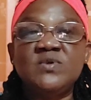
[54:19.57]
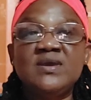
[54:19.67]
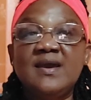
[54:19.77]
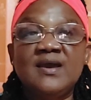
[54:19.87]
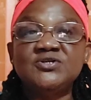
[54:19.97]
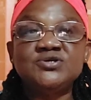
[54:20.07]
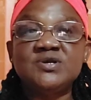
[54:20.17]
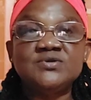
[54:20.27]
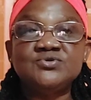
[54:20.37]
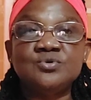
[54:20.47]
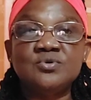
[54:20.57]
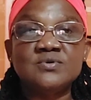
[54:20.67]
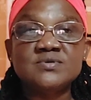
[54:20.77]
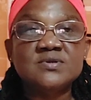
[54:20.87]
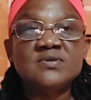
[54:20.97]
We can't change
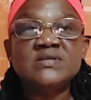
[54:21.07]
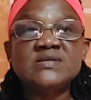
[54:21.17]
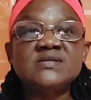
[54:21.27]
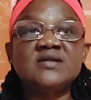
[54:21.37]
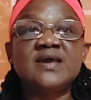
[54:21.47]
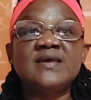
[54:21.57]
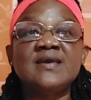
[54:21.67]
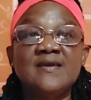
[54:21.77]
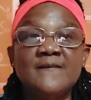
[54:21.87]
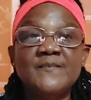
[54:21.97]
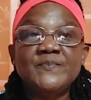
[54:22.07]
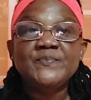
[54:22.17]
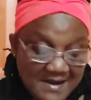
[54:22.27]
roles. This is not a game.